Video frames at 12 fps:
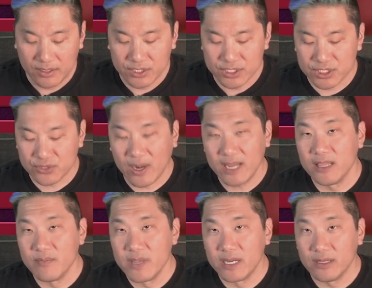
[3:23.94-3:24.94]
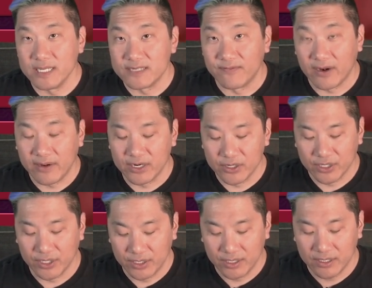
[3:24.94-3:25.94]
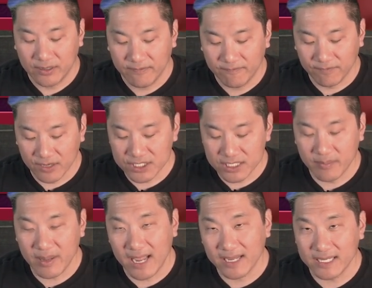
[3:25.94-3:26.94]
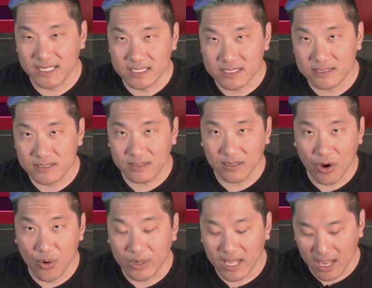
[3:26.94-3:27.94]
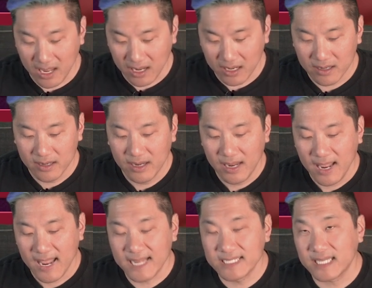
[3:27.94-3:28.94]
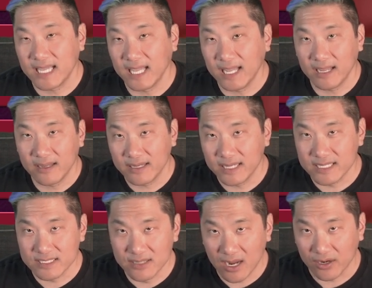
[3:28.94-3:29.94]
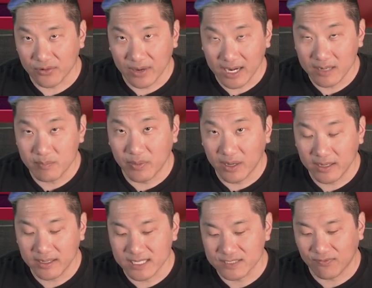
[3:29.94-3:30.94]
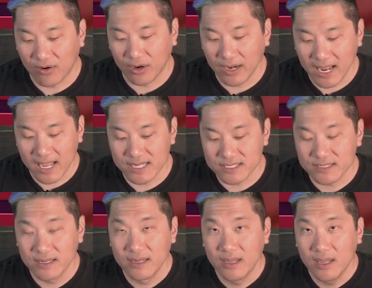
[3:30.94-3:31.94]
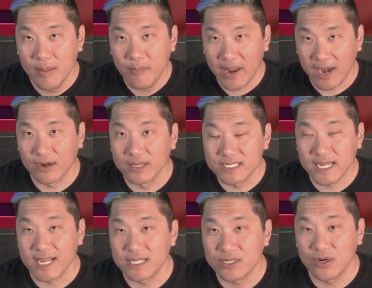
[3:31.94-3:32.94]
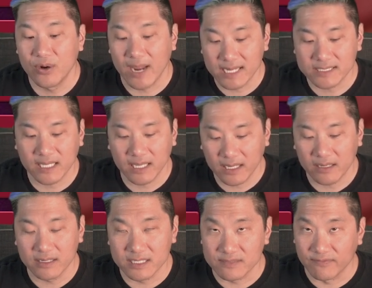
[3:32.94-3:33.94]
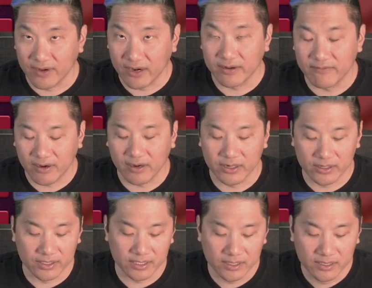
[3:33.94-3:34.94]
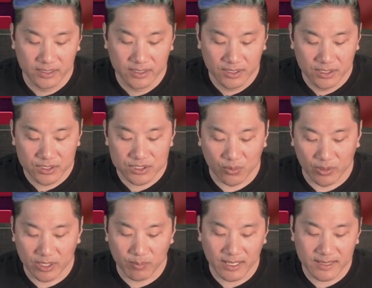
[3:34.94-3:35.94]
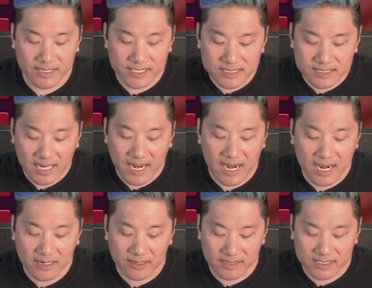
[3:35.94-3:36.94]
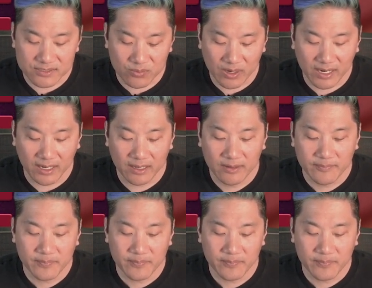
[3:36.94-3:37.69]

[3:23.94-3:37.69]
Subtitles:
Straight in the middle is very good. Flush in the back is okay. Ace King is not great, but as far as pairless hands go, Ace King is very, very good. So we're going to play this hand this way.